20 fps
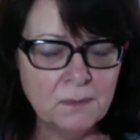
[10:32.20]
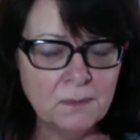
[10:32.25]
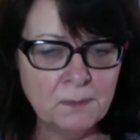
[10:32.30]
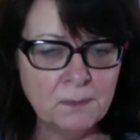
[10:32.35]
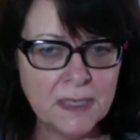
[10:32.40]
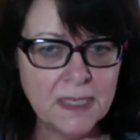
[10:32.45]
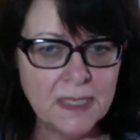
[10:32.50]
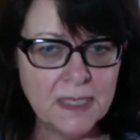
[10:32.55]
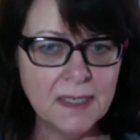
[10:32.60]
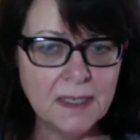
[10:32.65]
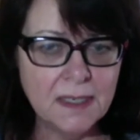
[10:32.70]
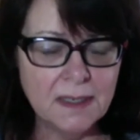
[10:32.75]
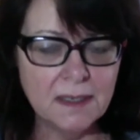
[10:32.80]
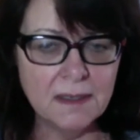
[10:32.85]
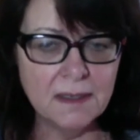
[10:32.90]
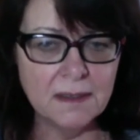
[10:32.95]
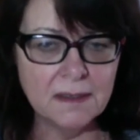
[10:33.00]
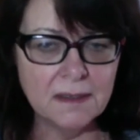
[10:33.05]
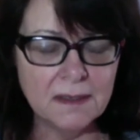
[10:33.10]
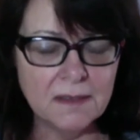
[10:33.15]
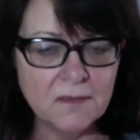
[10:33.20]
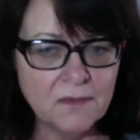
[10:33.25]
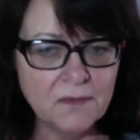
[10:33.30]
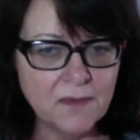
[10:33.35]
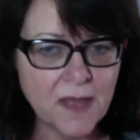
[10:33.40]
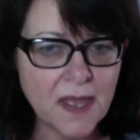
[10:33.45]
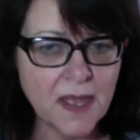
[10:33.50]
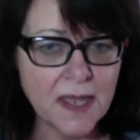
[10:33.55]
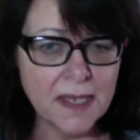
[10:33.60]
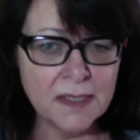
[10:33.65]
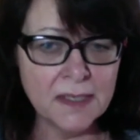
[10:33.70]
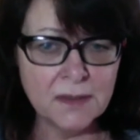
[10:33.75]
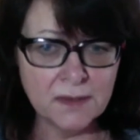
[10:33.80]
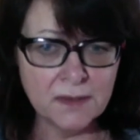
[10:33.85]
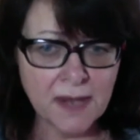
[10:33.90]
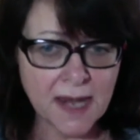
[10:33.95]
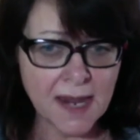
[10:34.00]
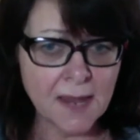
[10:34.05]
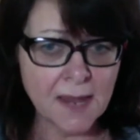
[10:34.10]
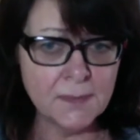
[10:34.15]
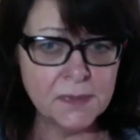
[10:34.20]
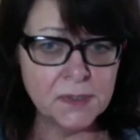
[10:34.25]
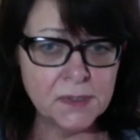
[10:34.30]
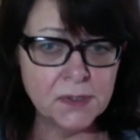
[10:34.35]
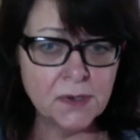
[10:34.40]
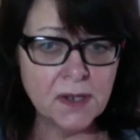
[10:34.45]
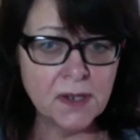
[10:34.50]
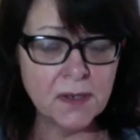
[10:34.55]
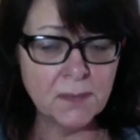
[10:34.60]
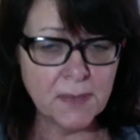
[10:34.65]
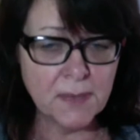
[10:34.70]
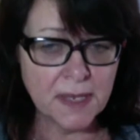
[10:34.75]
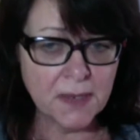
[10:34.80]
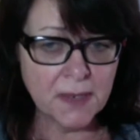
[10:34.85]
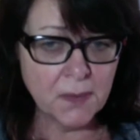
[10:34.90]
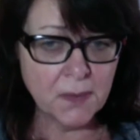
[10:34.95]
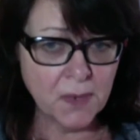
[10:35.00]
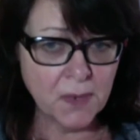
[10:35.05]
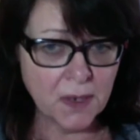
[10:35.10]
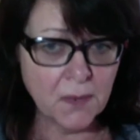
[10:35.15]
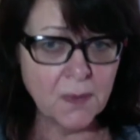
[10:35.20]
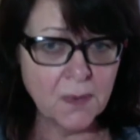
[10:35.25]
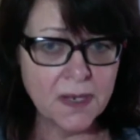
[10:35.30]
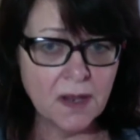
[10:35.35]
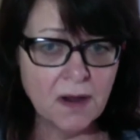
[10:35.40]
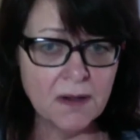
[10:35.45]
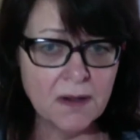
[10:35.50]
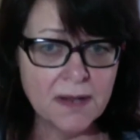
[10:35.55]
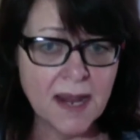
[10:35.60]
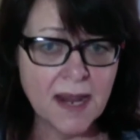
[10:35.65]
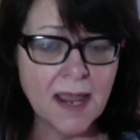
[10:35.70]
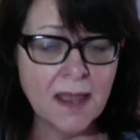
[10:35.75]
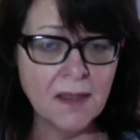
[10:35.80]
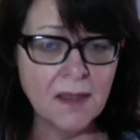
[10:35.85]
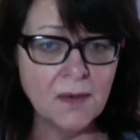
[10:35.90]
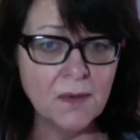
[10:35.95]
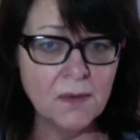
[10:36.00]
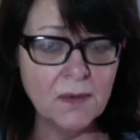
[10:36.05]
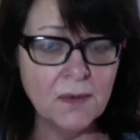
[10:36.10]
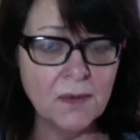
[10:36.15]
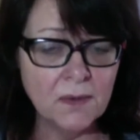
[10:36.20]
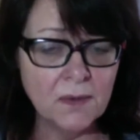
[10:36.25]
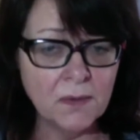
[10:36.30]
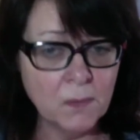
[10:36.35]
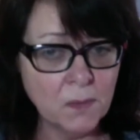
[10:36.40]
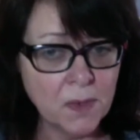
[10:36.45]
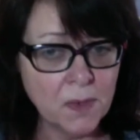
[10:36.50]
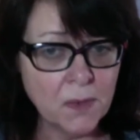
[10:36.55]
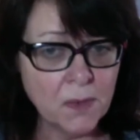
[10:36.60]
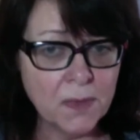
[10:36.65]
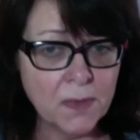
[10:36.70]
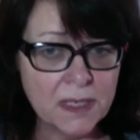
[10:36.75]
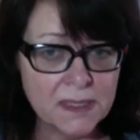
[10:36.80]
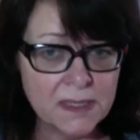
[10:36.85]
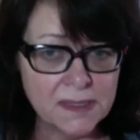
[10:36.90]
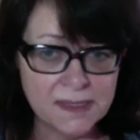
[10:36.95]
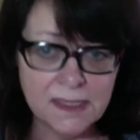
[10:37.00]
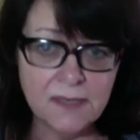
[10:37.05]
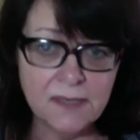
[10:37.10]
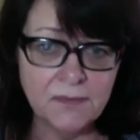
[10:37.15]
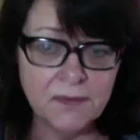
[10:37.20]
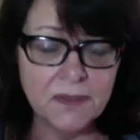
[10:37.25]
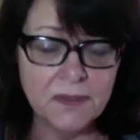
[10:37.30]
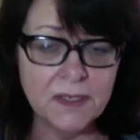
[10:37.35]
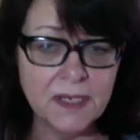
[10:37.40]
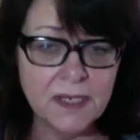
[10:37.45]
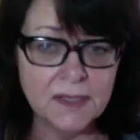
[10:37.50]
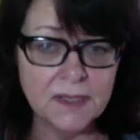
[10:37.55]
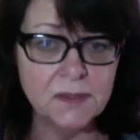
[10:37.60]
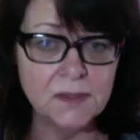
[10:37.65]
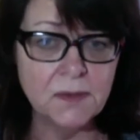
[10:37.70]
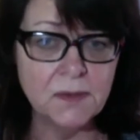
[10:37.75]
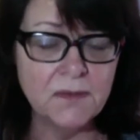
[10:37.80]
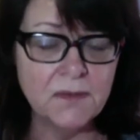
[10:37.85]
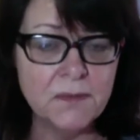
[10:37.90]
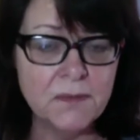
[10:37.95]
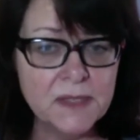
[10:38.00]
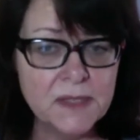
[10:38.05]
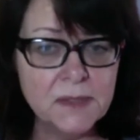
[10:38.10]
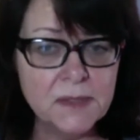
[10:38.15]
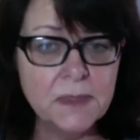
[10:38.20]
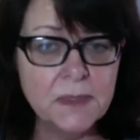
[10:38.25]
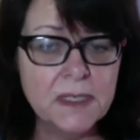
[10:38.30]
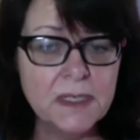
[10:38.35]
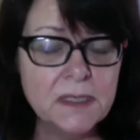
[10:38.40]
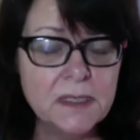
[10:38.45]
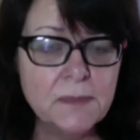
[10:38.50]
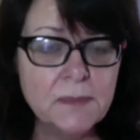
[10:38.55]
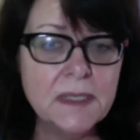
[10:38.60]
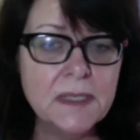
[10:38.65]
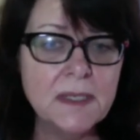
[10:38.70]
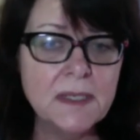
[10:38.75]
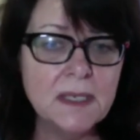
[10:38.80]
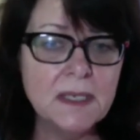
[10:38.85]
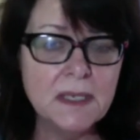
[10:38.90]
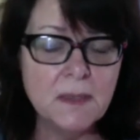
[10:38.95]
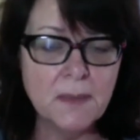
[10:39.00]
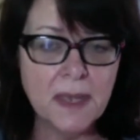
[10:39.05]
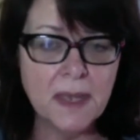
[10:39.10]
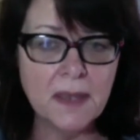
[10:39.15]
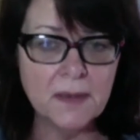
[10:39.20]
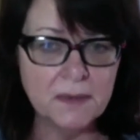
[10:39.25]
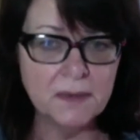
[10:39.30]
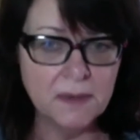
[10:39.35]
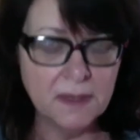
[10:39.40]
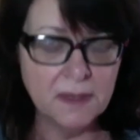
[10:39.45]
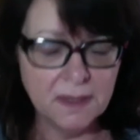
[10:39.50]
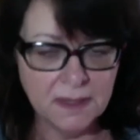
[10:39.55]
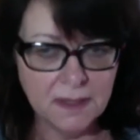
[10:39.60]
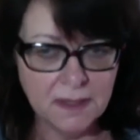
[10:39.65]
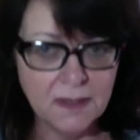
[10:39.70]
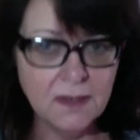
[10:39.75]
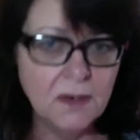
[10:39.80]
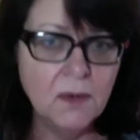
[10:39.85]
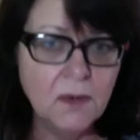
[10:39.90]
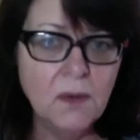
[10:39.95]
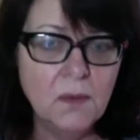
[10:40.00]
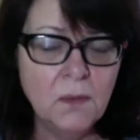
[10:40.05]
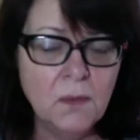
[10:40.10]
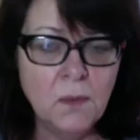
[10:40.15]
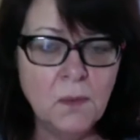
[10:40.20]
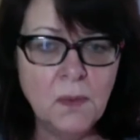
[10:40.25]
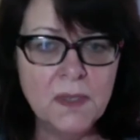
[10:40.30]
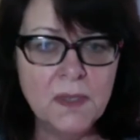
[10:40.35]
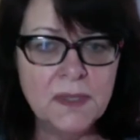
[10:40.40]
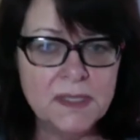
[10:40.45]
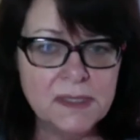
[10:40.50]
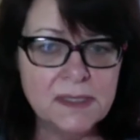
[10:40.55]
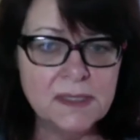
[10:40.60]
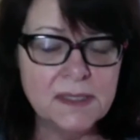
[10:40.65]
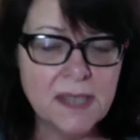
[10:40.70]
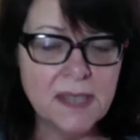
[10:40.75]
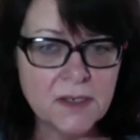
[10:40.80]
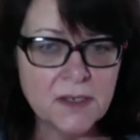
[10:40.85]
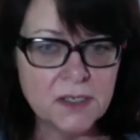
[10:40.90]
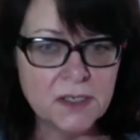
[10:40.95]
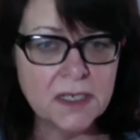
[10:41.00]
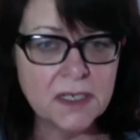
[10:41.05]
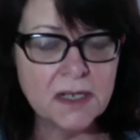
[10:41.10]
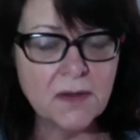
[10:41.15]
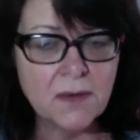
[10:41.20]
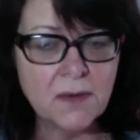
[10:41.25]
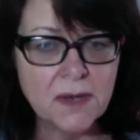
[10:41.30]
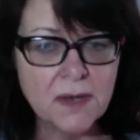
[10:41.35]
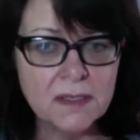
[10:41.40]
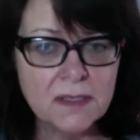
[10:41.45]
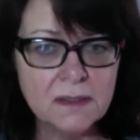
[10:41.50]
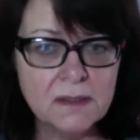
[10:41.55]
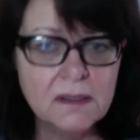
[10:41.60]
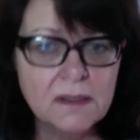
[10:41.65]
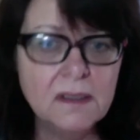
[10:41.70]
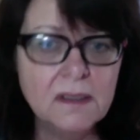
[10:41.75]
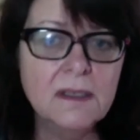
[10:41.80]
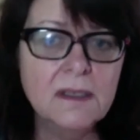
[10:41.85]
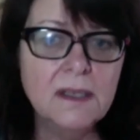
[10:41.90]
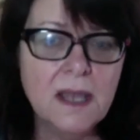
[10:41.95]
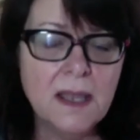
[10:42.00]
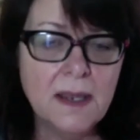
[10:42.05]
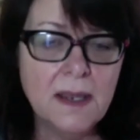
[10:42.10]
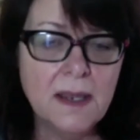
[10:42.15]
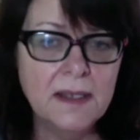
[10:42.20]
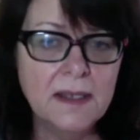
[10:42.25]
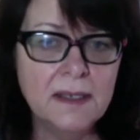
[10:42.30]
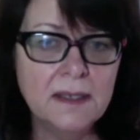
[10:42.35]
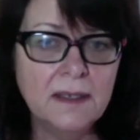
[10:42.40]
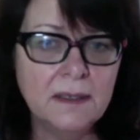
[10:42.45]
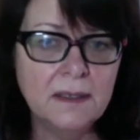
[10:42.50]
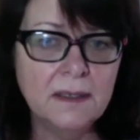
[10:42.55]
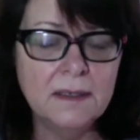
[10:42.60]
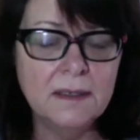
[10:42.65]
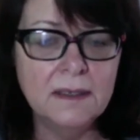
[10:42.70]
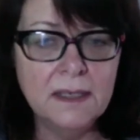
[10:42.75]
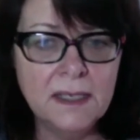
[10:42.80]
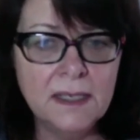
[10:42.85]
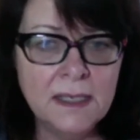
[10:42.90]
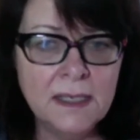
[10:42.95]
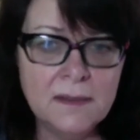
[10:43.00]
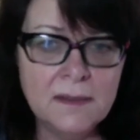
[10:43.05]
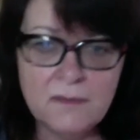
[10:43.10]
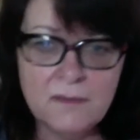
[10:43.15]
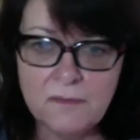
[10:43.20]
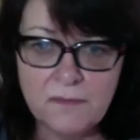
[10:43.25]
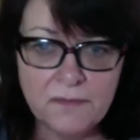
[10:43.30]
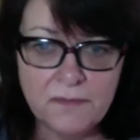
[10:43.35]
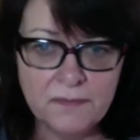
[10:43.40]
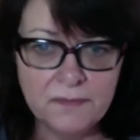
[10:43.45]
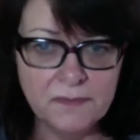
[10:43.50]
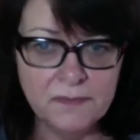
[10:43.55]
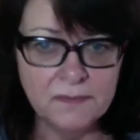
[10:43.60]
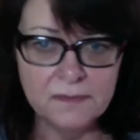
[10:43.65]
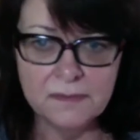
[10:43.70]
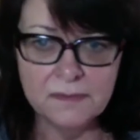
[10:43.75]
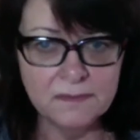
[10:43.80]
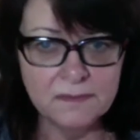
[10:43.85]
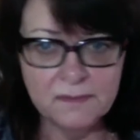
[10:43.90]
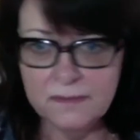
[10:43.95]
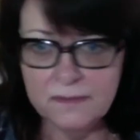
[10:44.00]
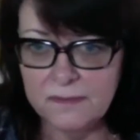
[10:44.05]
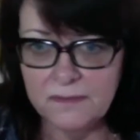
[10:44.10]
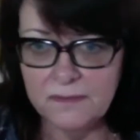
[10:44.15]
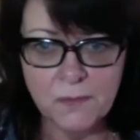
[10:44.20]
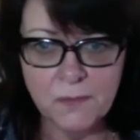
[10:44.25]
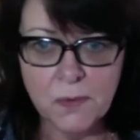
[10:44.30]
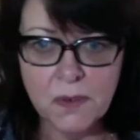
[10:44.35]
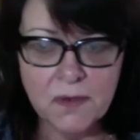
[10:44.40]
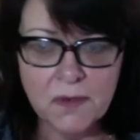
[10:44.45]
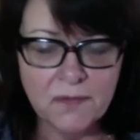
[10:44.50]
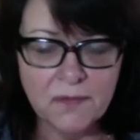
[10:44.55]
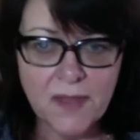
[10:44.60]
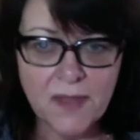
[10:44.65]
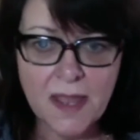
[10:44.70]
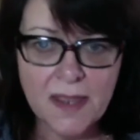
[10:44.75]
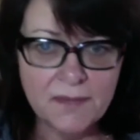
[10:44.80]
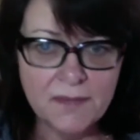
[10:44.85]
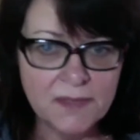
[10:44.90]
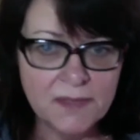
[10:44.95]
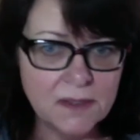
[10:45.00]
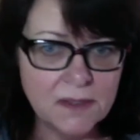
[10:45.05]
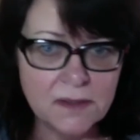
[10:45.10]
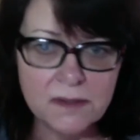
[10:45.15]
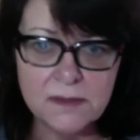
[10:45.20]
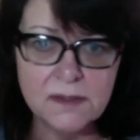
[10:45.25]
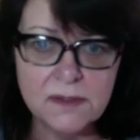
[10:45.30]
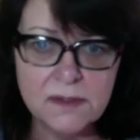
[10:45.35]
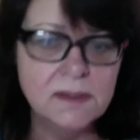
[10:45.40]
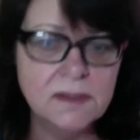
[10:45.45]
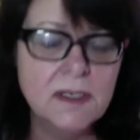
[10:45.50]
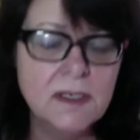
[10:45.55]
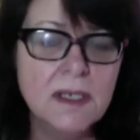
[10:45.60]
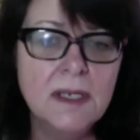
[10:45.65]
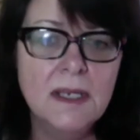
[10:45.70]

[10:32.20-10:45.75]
be confined or hamstrung by where we are now or what we see for the next 12 months. We need to be thinking about what this is actually going to look like in 4 or 5 years.